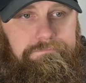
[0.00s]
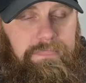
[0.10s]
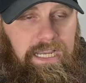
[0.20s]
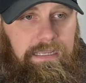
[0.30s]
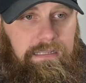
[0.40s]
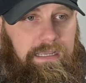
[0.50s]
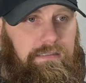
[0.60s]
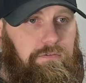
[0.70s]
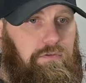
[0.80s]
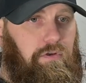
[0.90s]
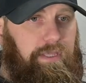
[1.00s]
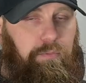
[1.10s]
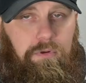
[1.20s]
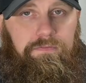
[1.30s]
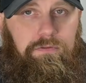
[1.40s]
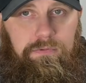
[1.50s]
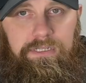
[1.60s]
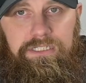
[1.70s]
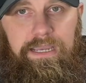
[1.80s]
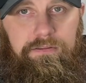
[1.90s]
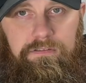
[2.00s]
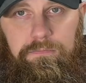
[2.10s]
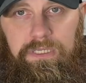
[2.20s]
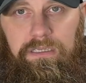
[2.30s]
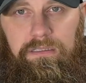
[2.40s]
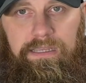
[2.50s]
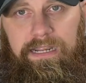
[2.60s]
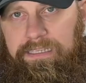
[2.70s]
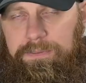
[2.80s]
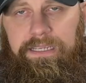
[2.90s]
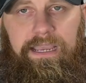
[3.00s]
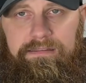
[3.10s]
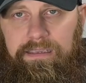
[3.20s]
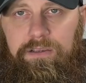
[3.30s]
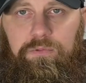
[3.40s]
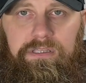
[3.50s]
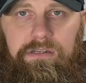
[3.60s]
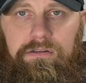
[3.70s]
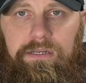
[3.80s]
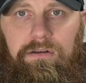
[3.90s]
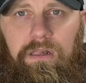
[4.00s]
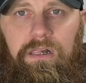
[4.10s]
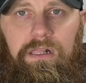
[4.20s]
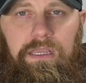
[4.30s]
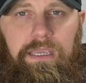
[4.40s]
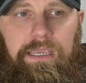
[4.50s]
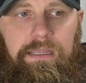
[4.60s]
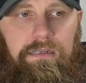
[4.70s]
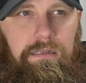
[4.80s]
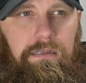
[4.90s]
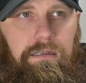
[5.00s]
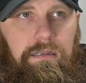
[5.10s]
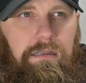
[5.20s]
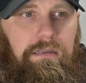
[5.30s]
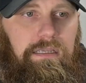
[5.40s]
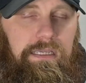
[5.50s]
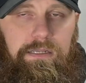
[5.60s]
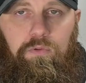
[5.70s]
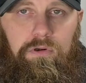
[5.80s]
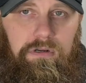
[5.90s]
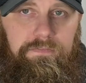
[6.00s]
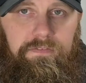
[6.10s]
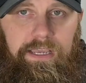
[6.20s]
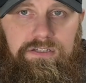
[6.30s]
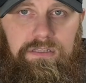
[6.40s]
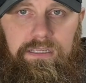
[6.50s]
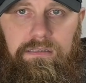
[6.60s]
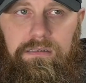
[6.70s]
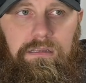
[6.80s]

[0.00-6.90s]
I do know that one of you reached out to me that I keep in contact with here and there, and he had ordered a flashlight.